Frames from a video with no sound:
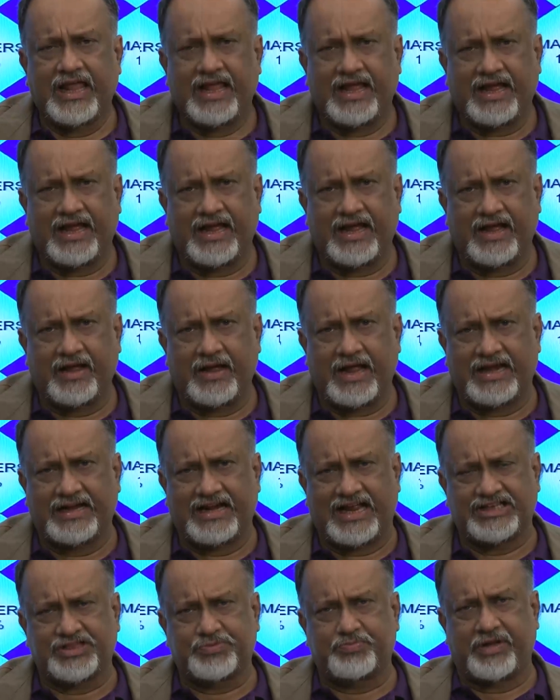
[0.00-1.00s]
and
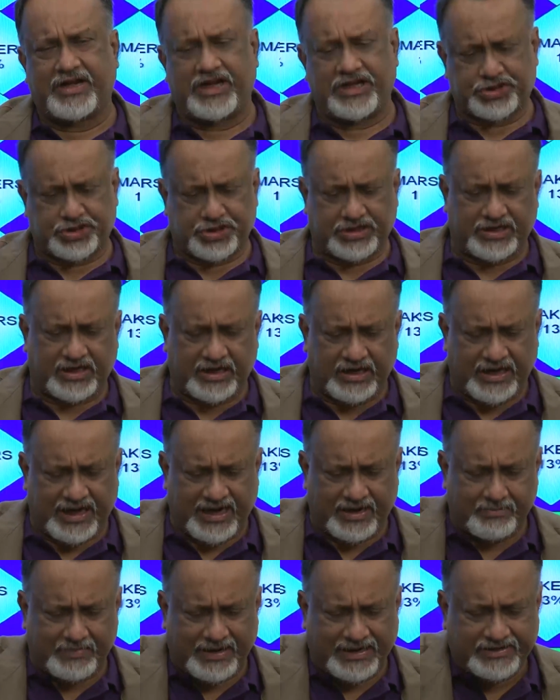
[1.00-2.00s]
aspirational
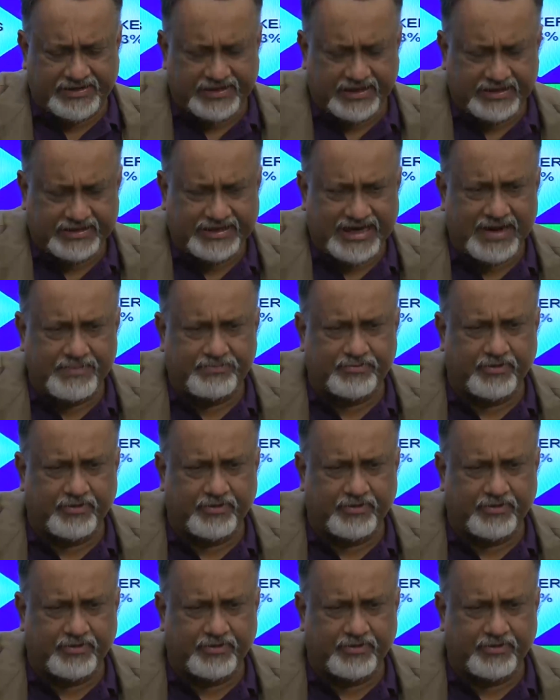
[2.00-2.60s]
and mental type